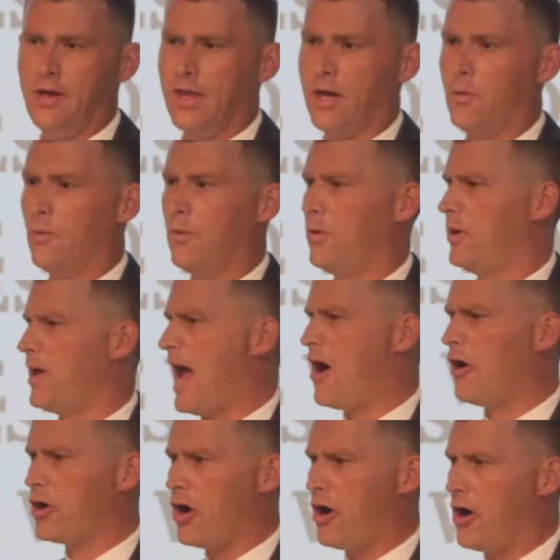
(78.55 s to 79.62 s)
Like
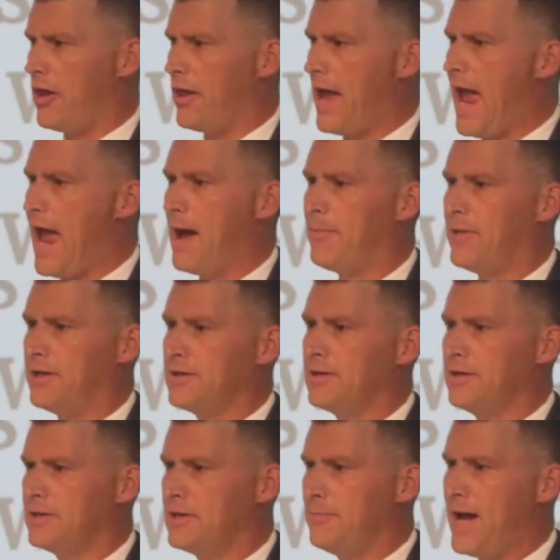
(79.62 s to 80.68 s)
alcohol happened,
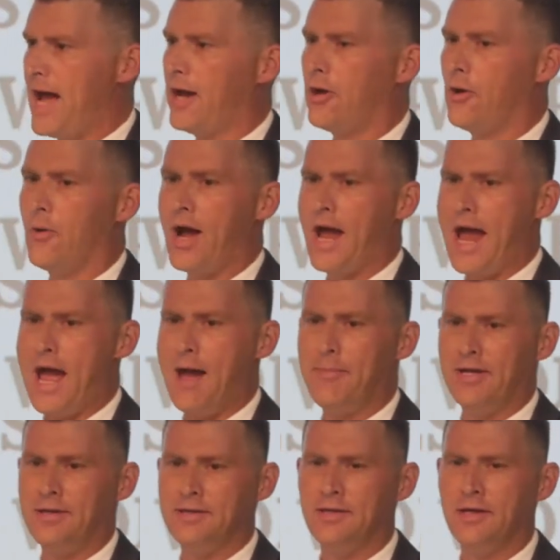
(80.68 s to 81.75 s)
tobacco
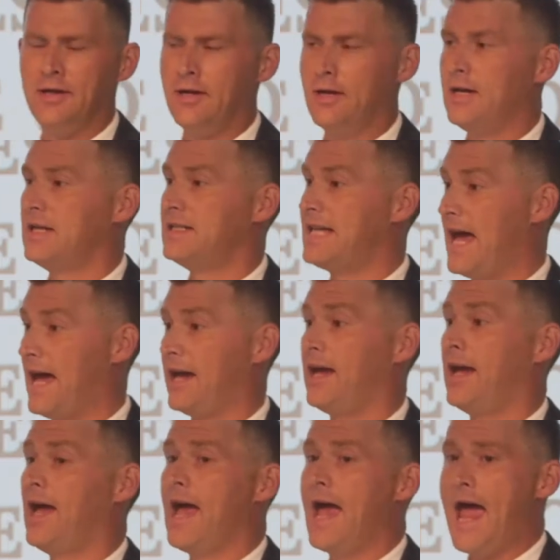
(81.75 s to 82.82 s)
happened, tech
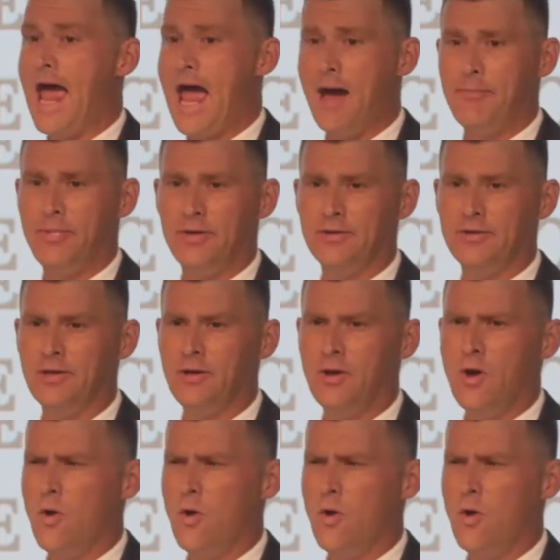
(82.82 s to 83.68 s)
happened.